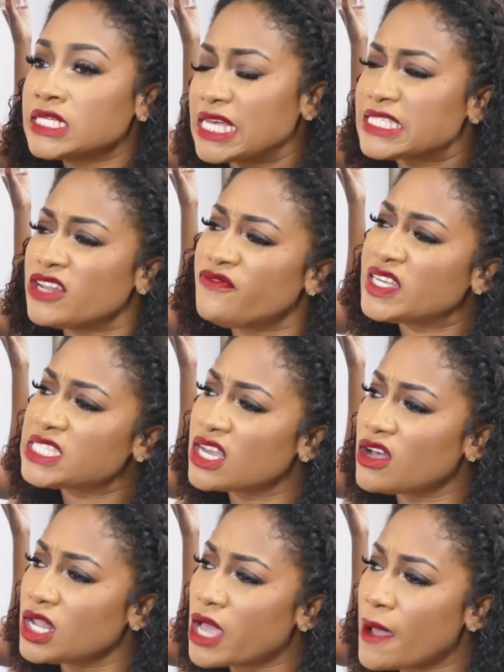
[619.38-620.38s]
I said
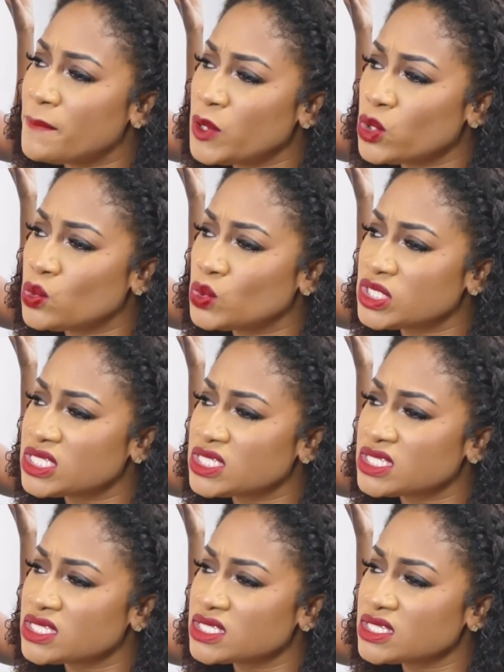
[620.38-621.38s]
physical
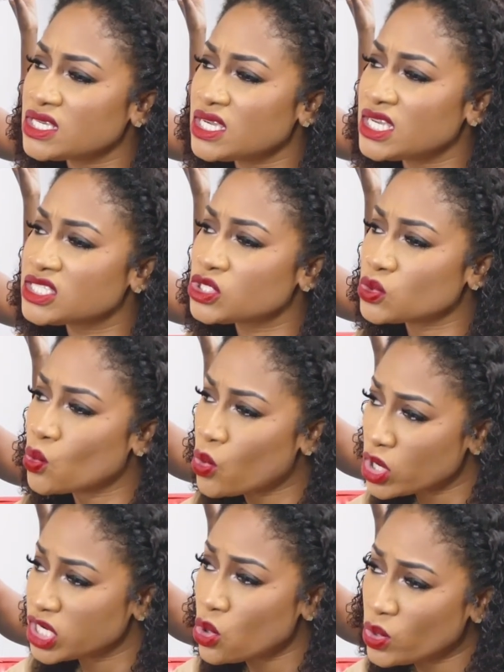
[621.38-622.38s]
abuse is
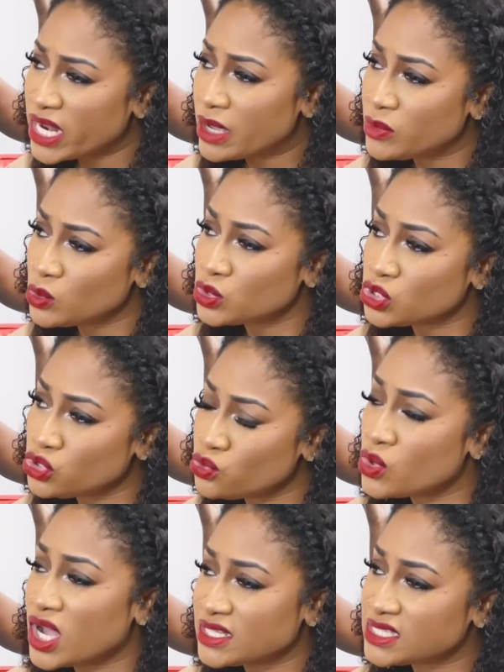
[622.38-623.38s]
the only abuse you
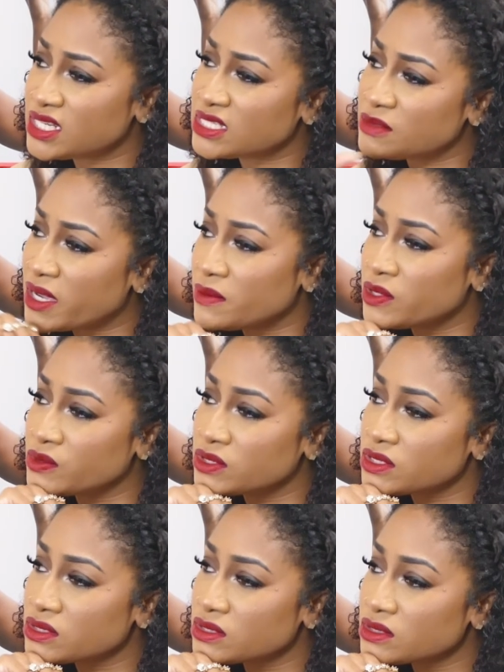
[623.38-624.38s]
consider to be abuse.
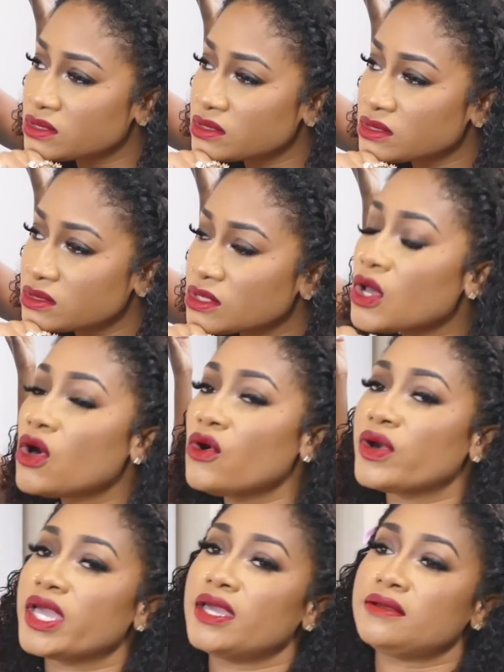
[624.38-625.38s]

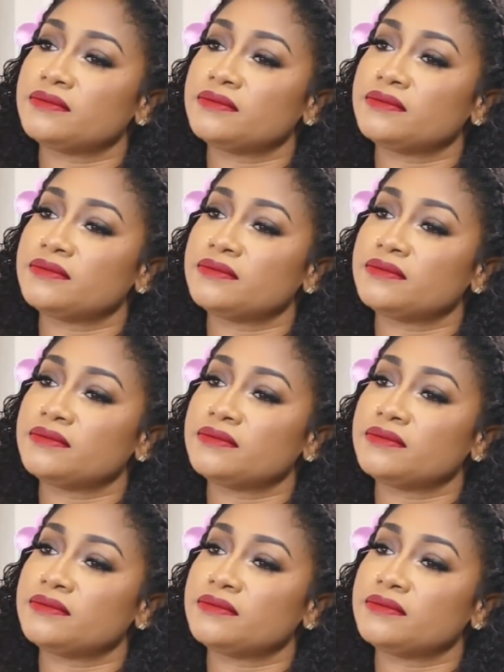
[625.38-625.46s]
Okay.